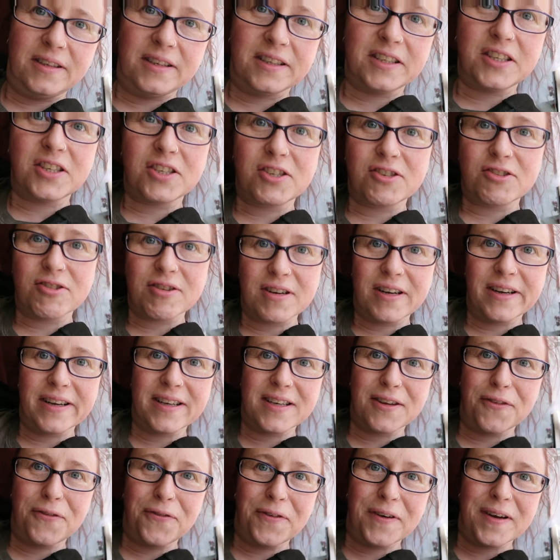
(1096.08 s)
I'm
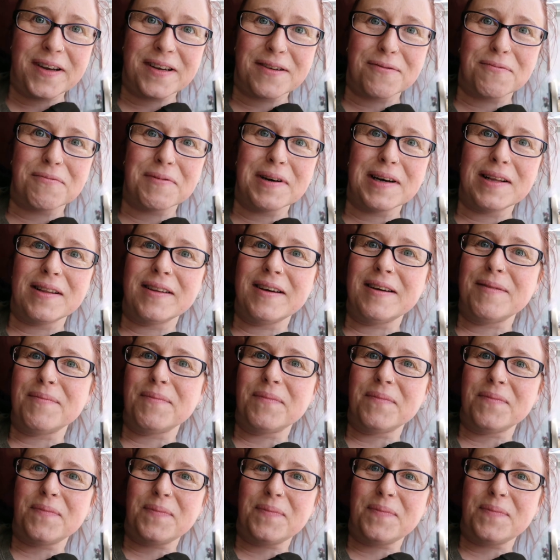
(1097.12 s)
struggling to find a well-lit